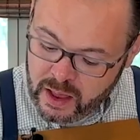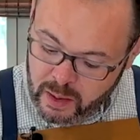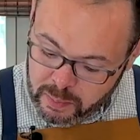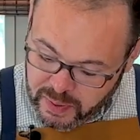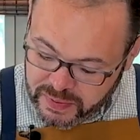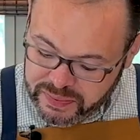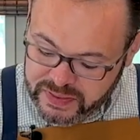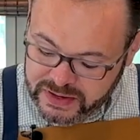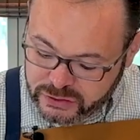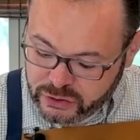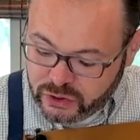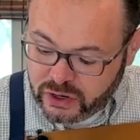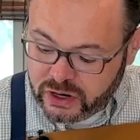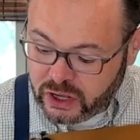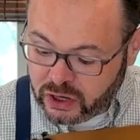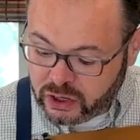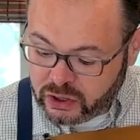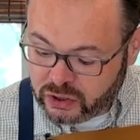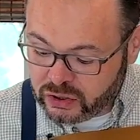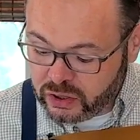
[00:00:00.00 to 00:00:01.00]
but these are
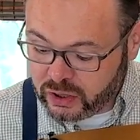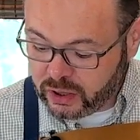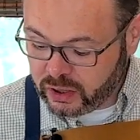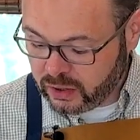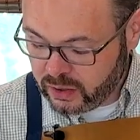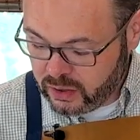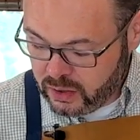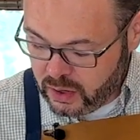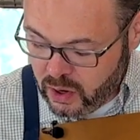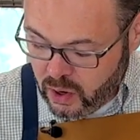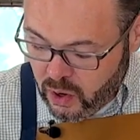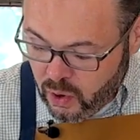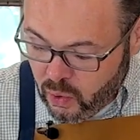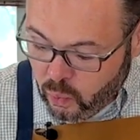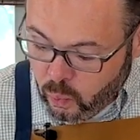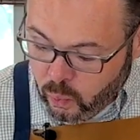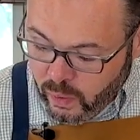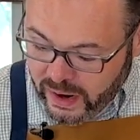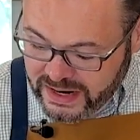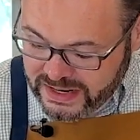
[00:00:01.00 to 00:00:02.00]
gonna cook
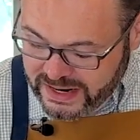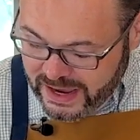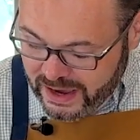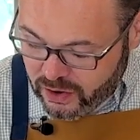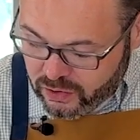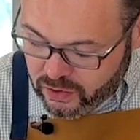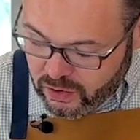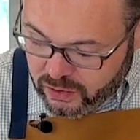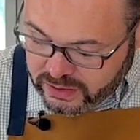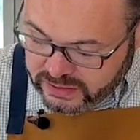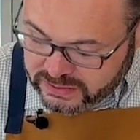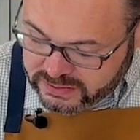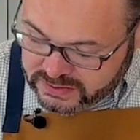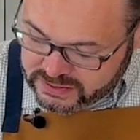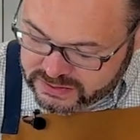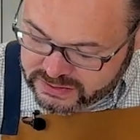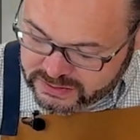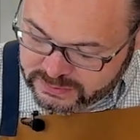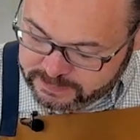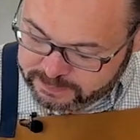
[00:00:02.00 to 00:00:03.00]
way down on
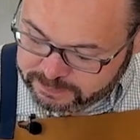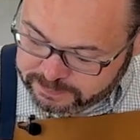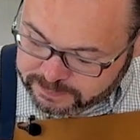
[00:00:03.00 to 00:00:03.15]
us.